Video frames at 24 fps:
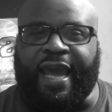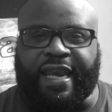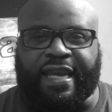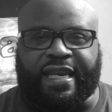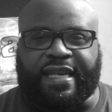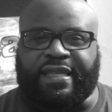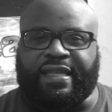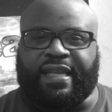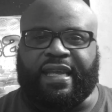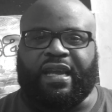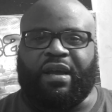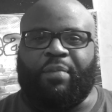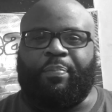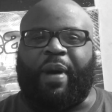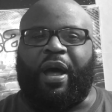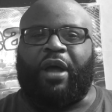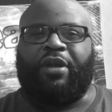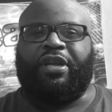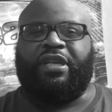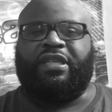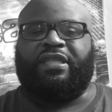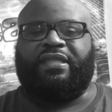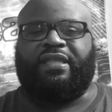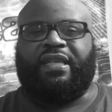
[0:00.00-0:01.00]
anything
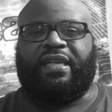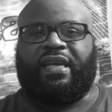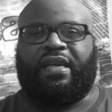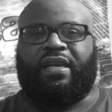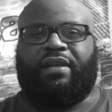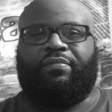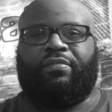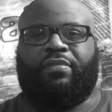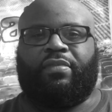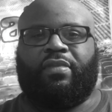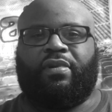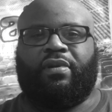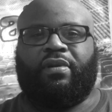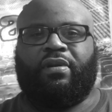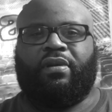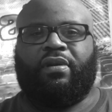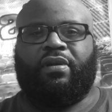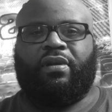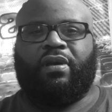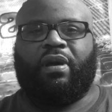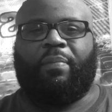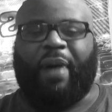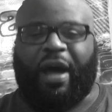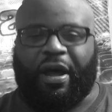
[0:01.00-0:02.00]
about his team,
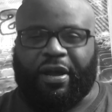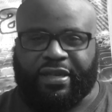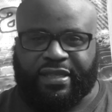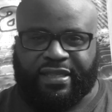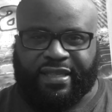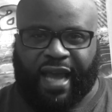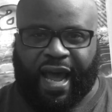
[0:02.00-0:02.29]
about his